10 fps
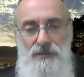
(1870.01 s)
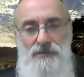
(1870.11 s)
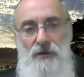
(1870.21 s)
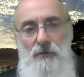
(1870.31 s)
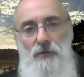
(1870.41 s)

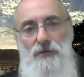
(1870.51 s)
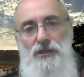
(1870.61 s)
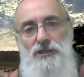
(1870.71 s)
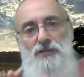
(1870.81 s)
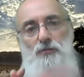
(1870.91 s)
So
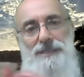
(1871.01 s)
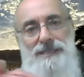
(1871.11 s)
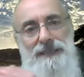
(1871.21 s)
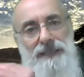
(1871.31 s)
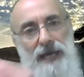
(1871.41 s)
just as we
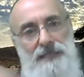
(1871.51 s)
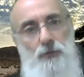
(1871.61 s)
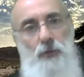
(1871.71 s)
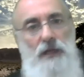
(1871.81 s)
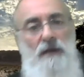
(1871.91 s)
said
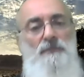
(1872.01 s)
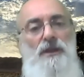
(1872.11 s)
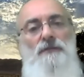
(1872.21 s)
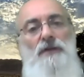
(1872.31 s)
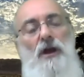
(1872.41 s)
last week,
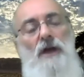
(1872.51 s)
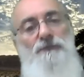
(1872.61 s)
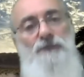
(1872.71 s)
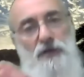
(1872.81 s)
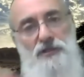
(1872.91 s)
that our
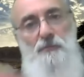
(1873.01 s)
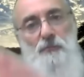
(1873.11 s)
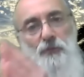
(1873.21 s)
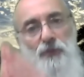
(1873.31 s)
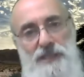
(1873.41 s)

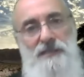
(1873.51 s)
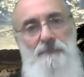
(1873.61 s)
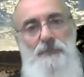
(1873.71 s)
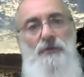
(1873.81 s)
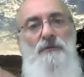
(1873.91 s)
first
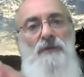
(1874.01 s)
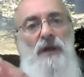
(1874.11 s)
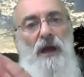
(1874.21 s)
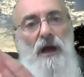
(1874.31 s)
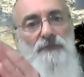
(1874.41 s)
principle
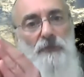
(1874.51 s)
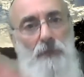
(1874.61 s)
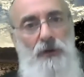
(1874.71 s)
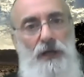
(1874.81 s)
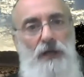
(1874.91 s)
of
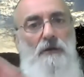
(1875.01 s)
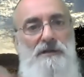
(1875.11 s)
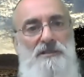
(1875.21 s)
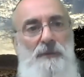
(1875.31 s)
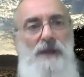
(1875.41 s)
Emunah
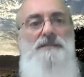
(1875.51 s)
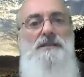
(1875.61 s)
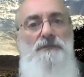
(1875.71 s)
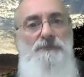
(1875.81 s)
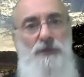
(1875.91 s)
corresponds
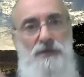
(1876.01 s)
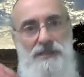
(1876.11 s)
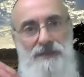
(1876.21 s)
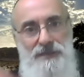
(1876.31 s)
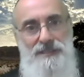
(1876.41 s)
to the
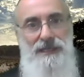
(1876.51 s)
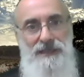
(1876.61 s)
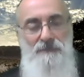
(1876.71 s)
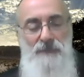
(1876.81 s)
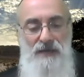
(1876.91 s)
first of the
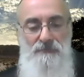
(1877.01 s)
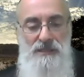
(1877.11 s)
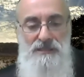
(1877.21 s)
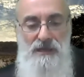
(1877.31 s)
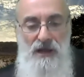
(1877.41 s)
Ten
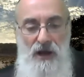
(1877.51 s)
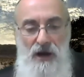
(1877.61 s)
Commandments.